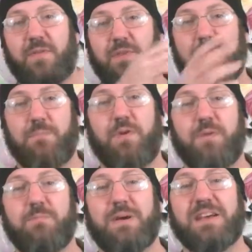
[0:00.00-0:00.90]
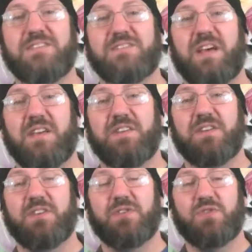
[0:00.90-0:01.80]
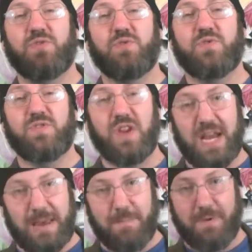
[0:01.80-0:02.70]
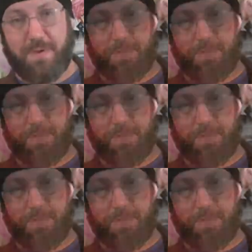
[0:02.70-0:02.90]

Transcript: that put my son to sleep.